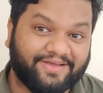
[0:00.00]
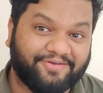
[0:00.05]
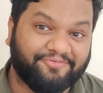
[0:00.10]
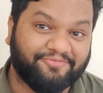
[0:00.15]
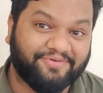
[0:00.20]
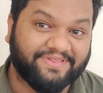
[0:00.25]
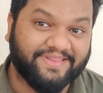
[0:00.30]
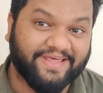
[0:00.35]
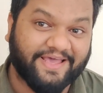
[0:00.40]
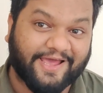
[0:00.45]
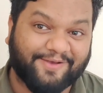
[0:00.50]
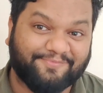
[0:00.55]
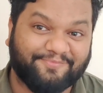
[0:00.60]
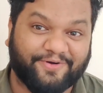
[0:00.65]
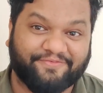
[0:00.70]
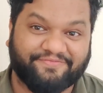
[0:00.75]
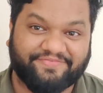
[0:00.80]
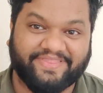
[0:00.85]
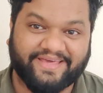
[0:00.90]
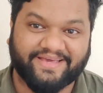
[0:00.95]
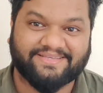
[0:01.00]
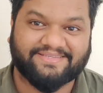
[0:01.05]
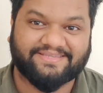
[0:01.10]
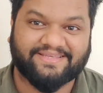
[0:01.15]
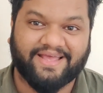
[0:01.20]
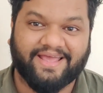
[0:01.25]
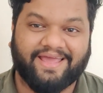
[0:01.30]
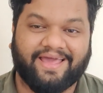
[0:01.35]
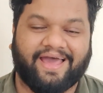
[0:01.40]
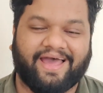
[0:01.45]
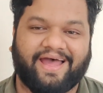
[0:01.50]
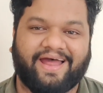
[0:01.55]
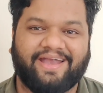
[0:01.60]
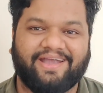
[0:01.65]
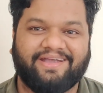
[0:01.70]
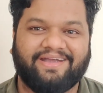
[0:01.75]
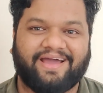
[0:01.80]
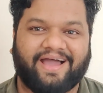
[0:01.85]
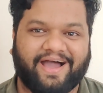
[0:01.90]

with the help of this. And